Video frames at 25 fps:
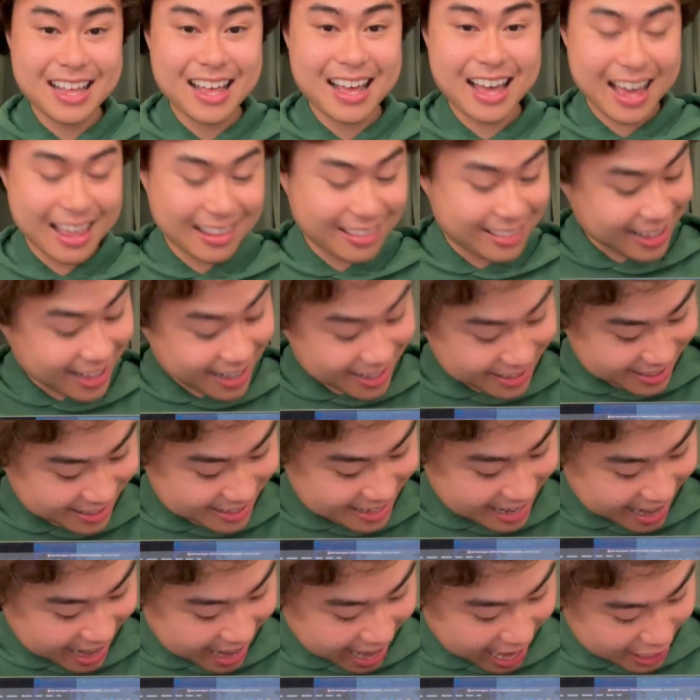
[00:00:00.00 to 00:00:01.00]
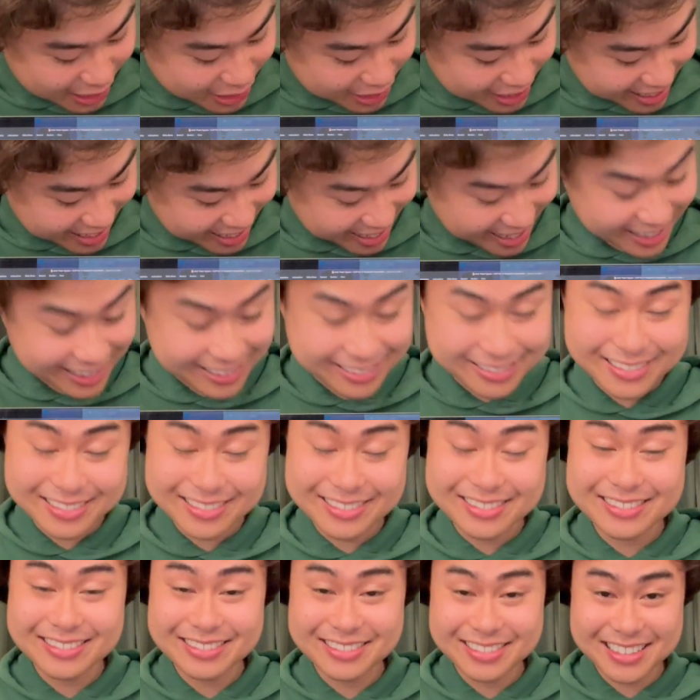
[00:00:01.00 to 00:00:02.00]
And this actually
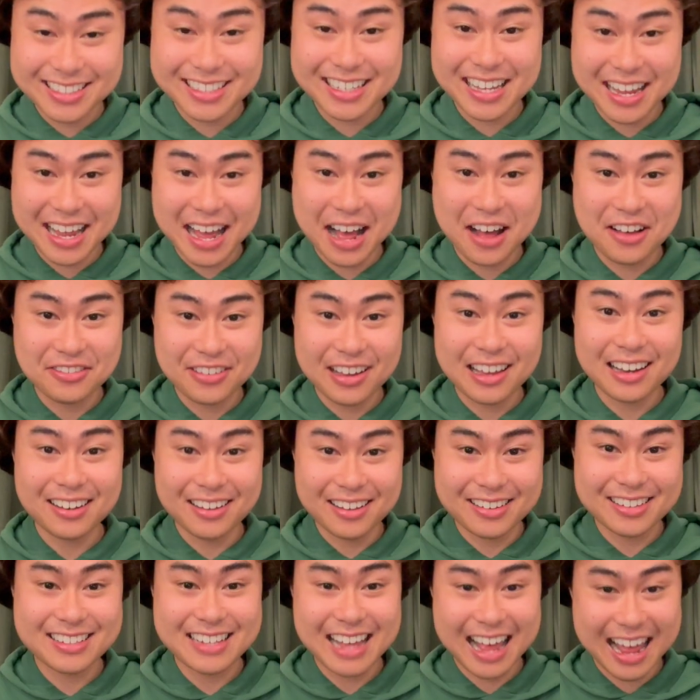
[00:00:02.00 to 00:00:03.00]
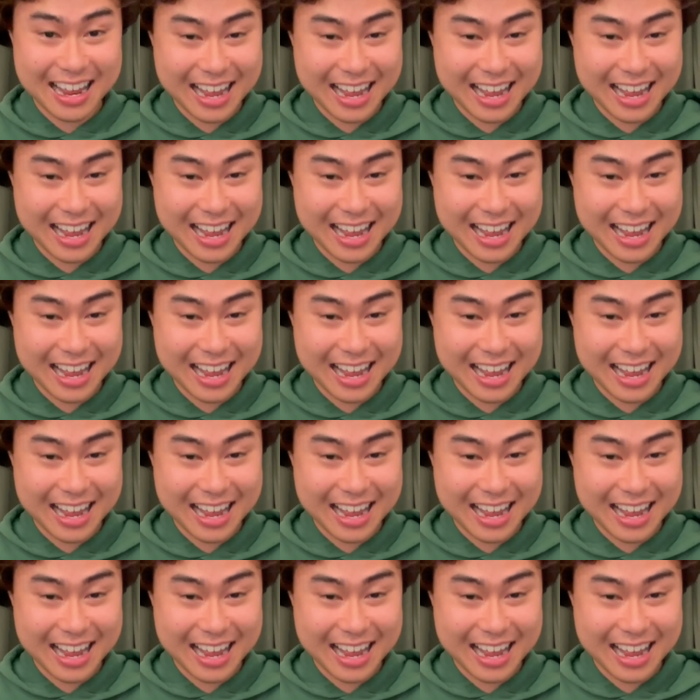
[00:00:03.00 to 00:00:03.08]
ski outfit looks